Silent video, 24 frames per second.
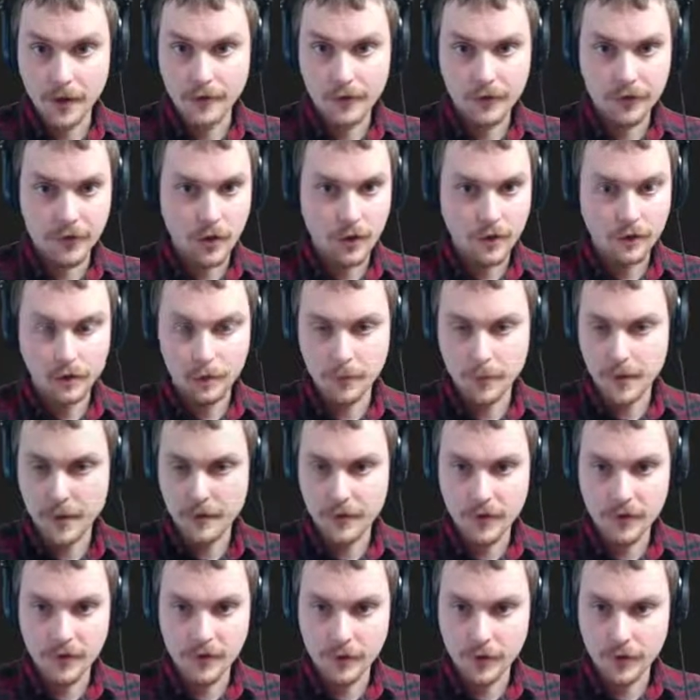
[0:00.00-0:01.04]
just got some if
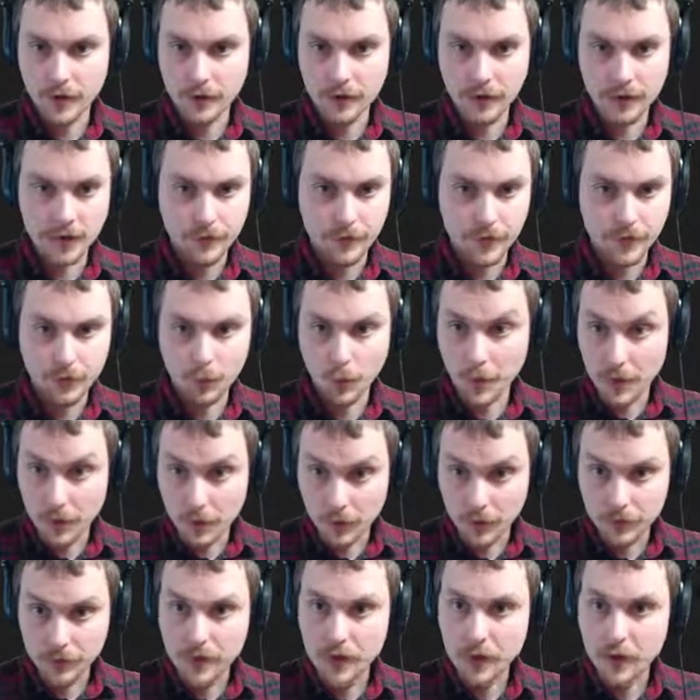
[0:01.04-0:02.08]
is Linux and if is
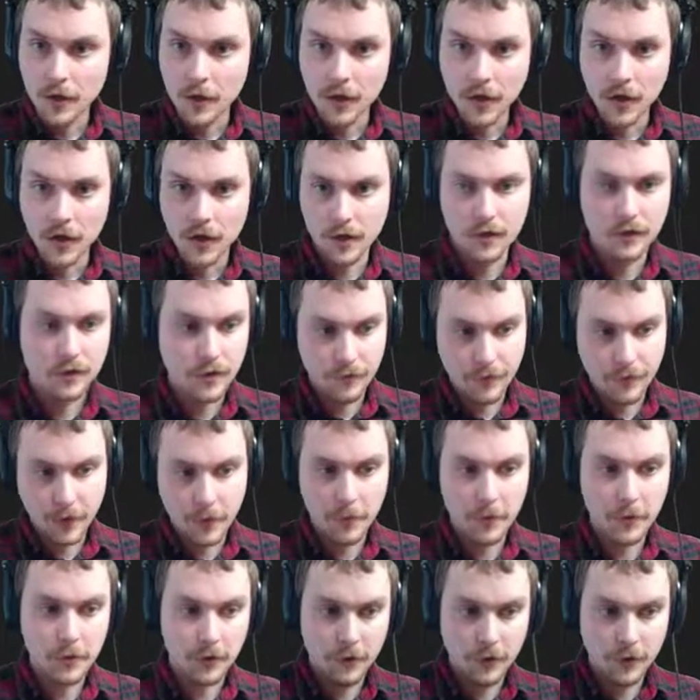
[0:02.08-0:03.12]
Windows because uh, the
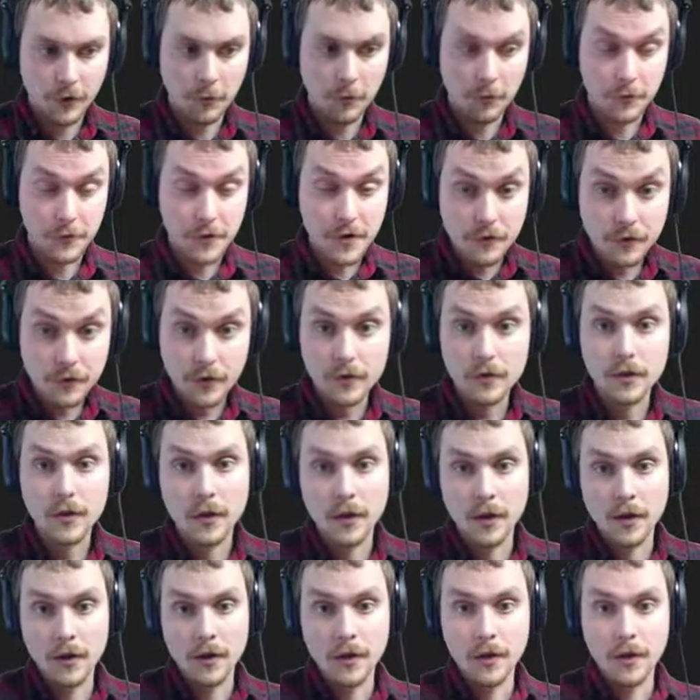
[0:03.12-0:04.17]
environmental variables are different.
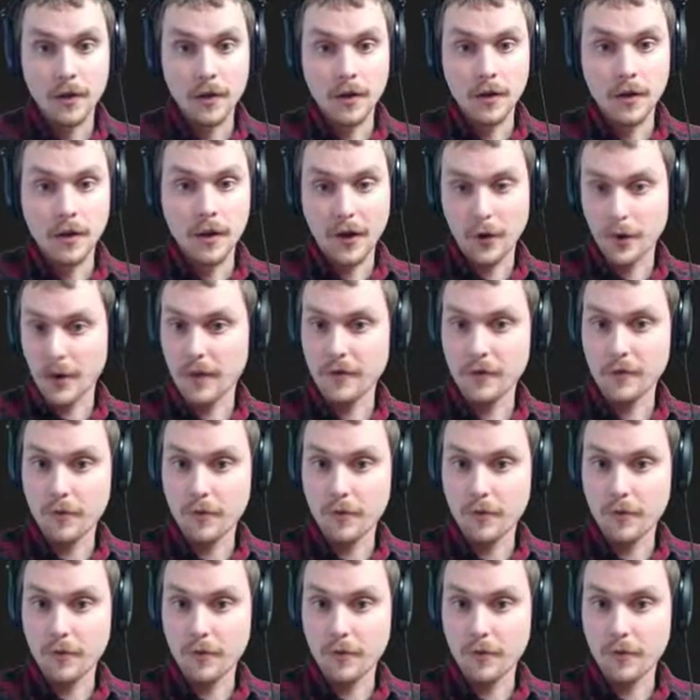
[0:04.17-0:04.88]
I don't have a